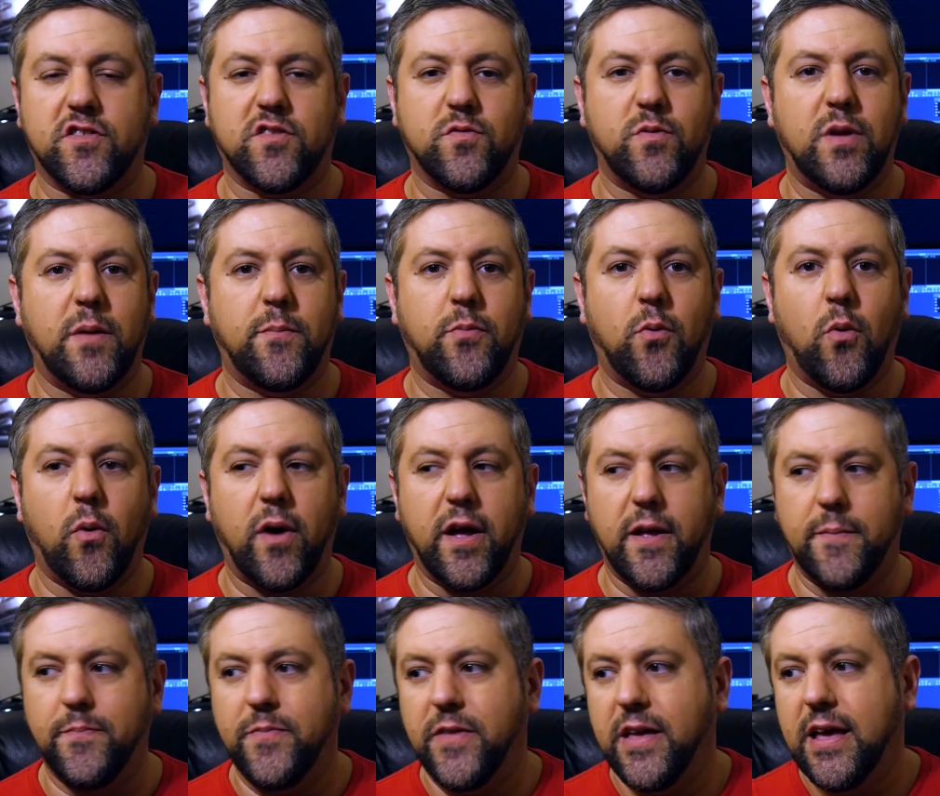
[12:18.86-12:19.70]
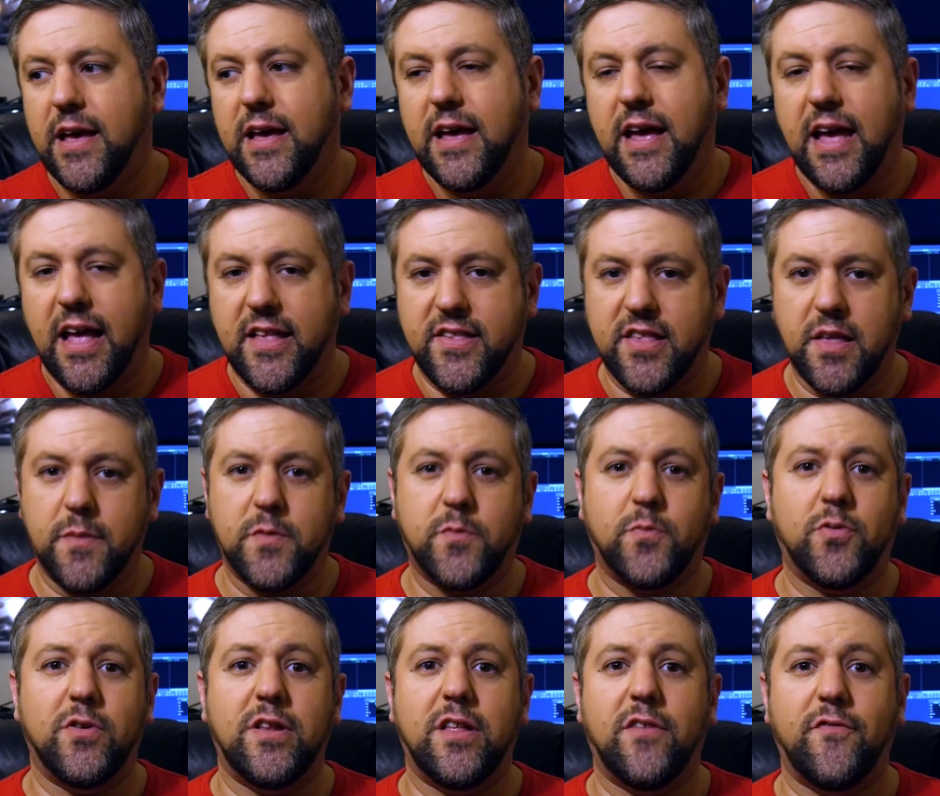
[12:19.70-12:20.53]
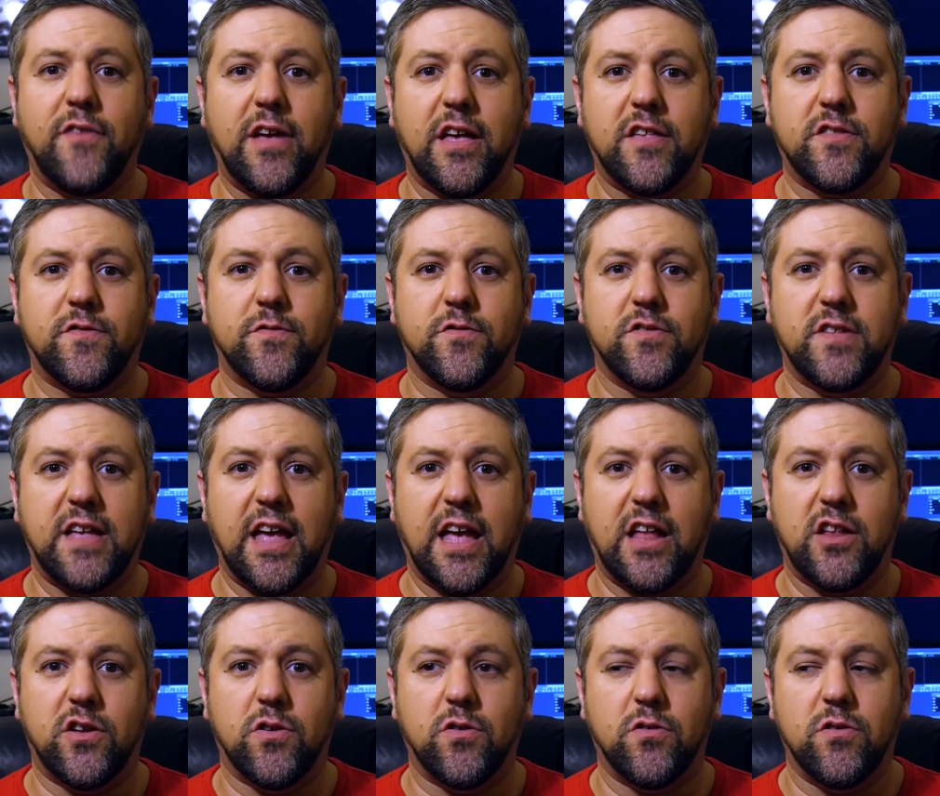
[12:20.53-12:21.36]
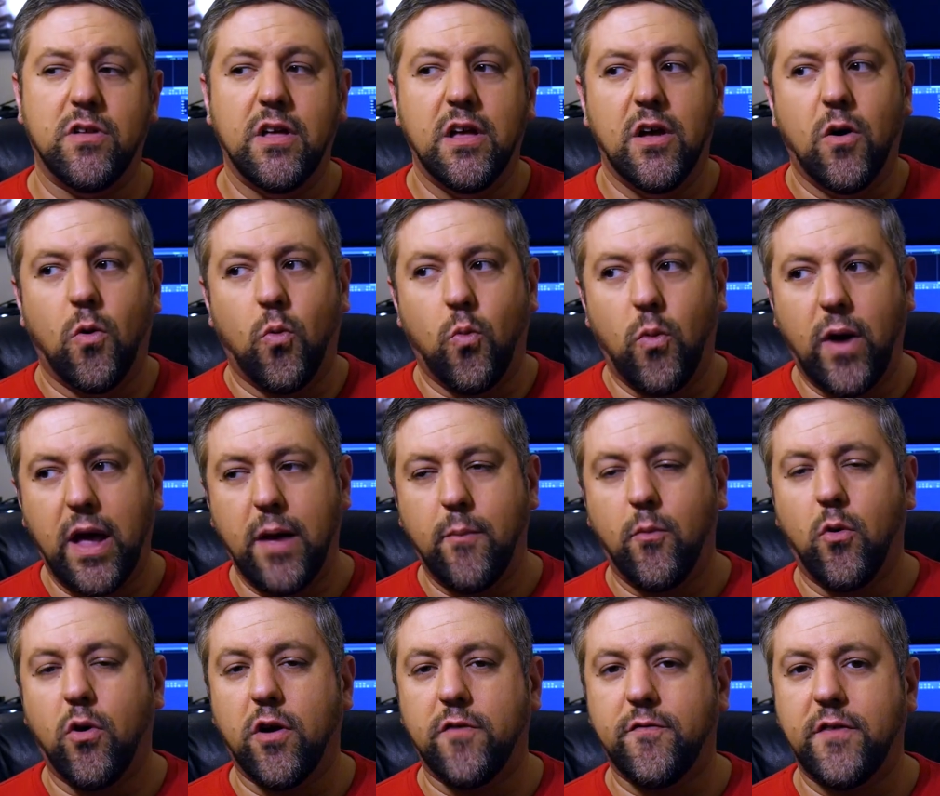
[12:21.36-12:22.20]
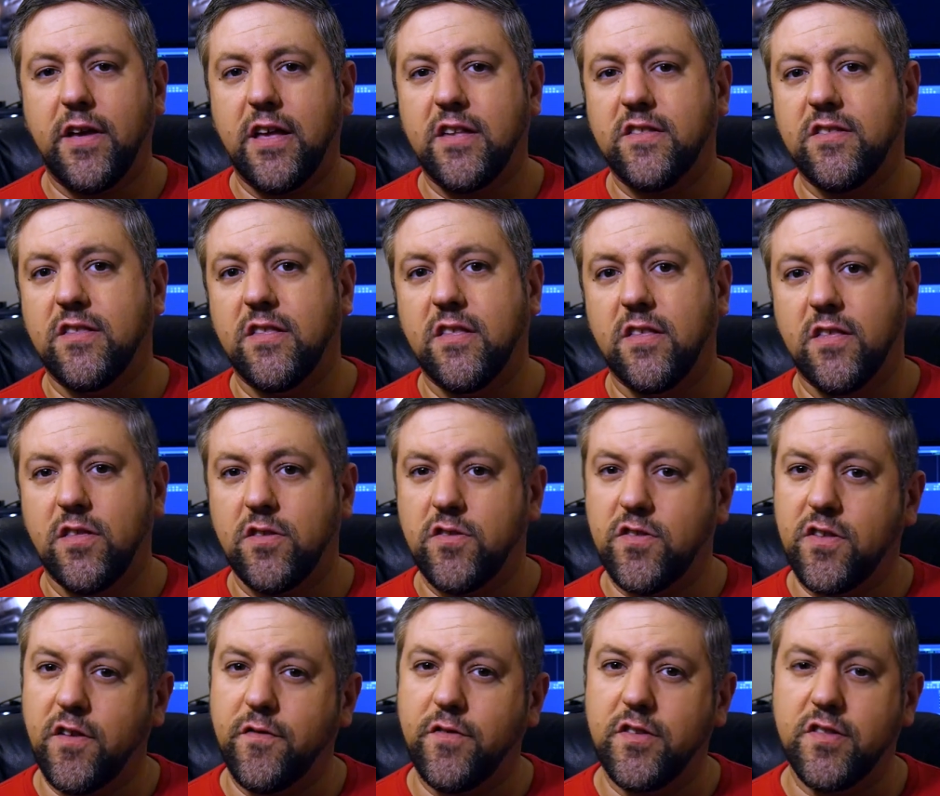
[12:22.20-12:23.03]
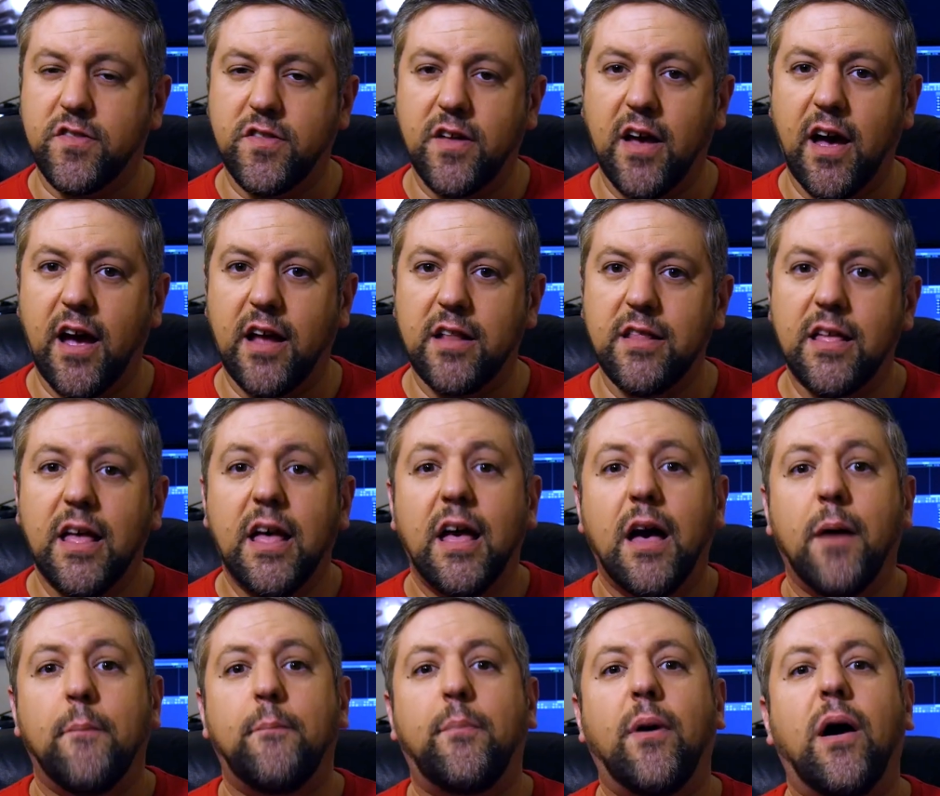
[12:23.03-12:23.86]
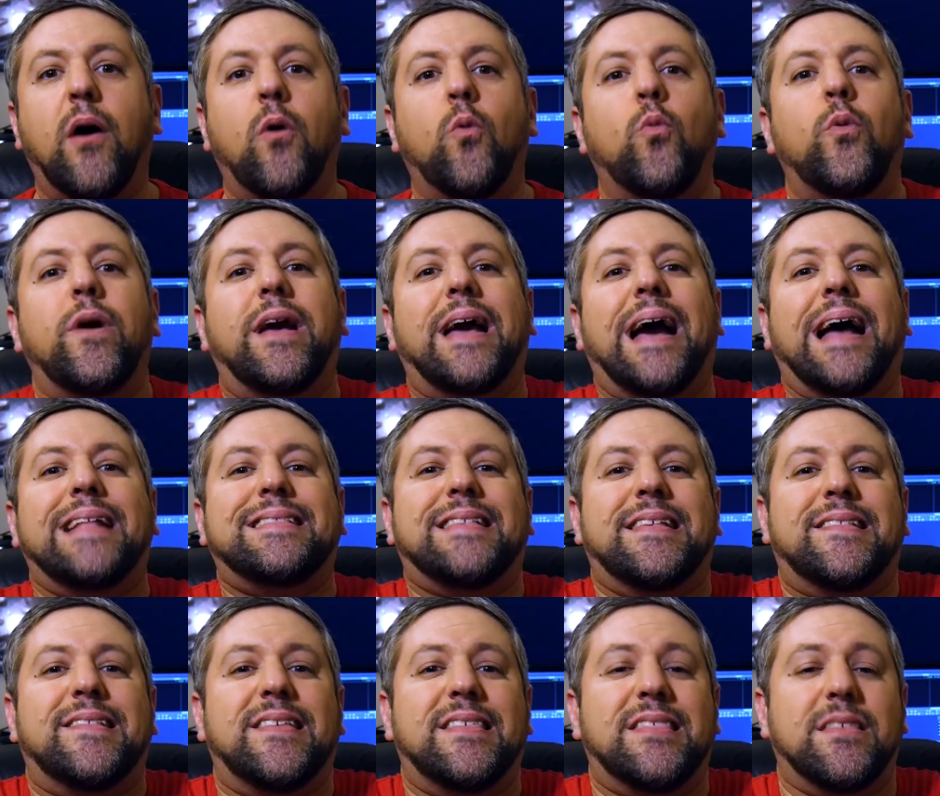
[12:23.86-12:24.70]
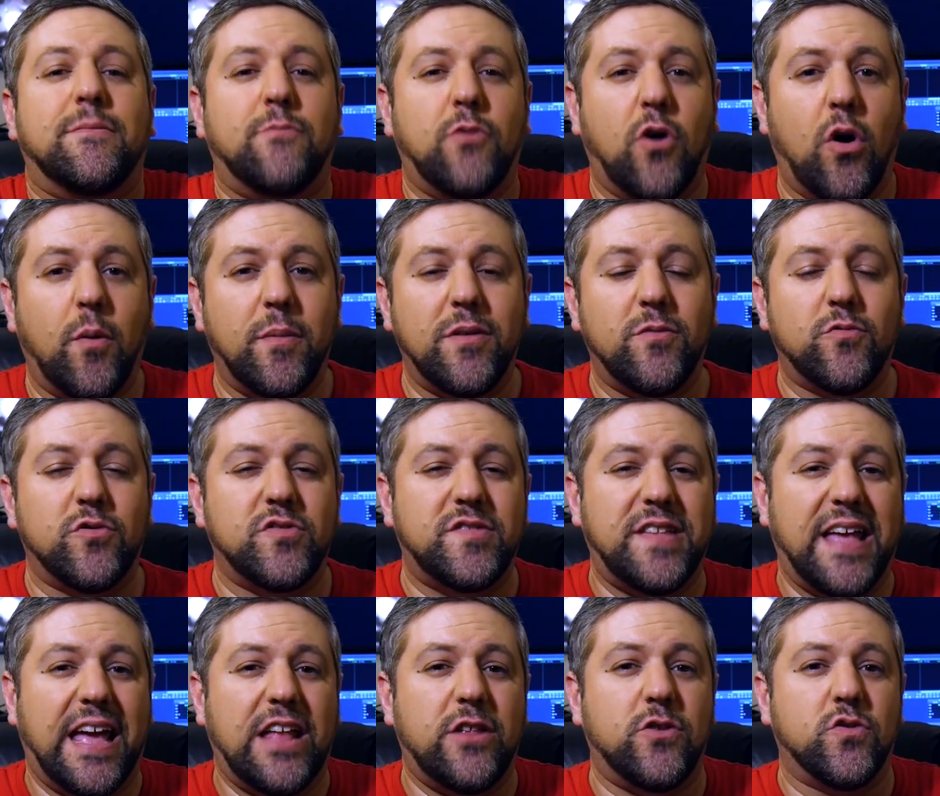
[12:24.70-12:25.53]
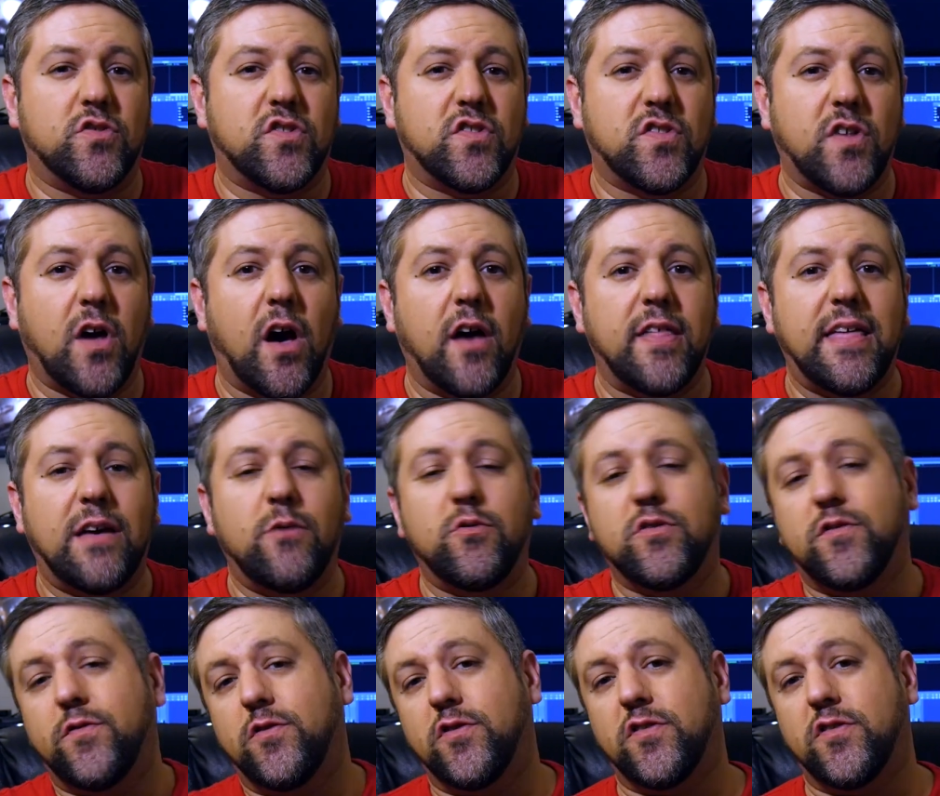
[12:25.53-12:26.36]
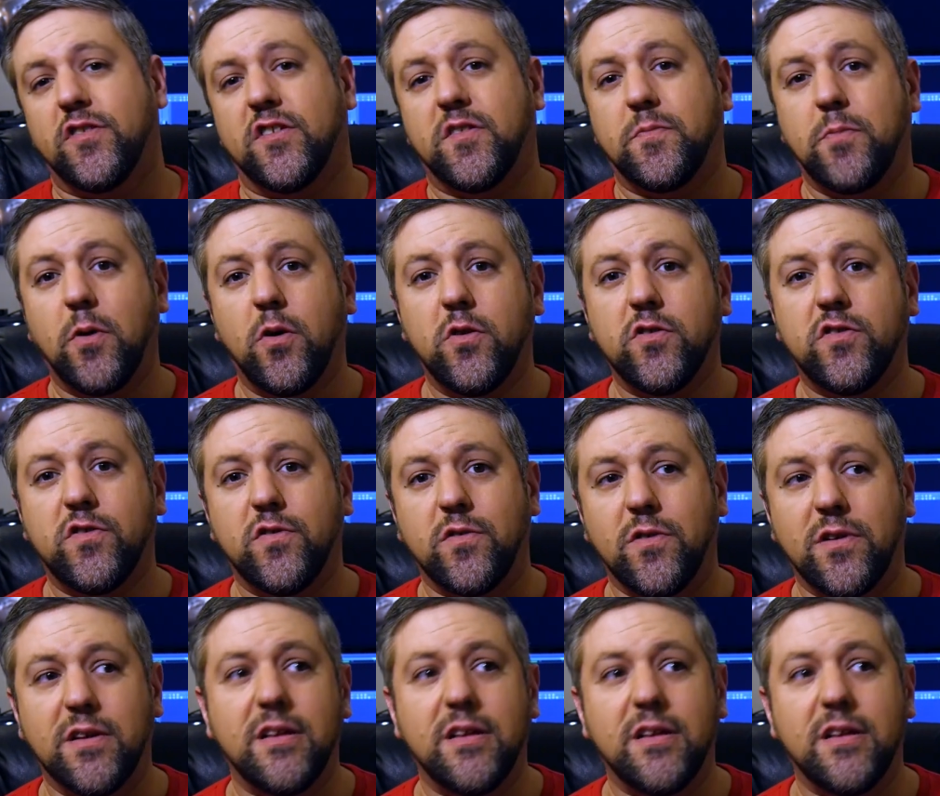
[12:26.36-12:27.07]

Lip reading: a sweet point. It seems pretty advanced for Daniel, way more advanced than the other stuff he's done, but we got to see the moment where Daniel saw that and was first exposed to